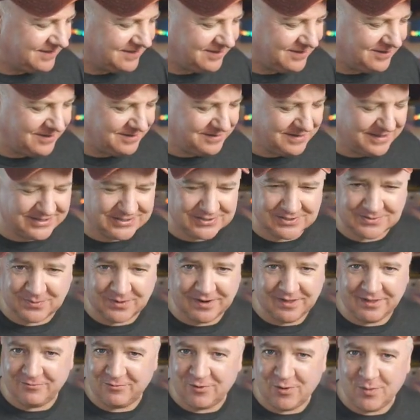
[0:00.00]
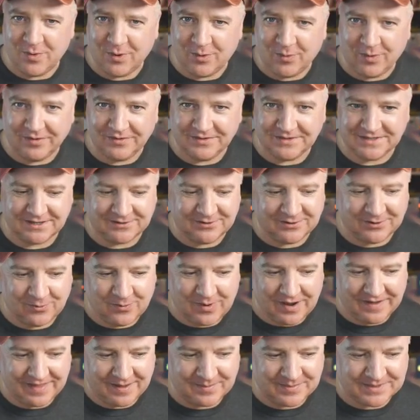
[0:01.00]
it's just one of the robot ones. I don't know
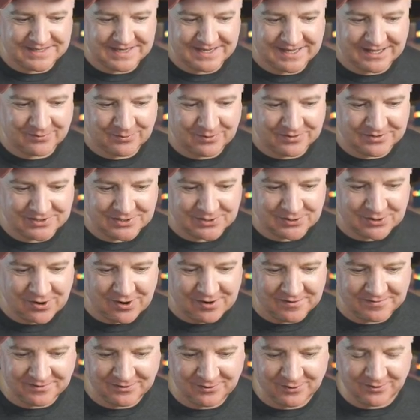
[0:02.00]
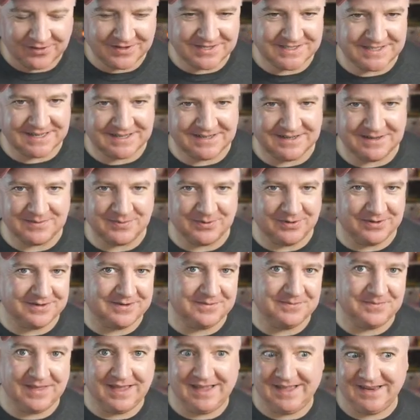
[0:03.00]
why that particular one took off and others didn't,
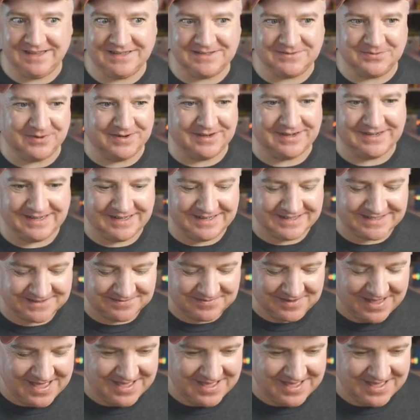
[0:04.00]
but it is what it is.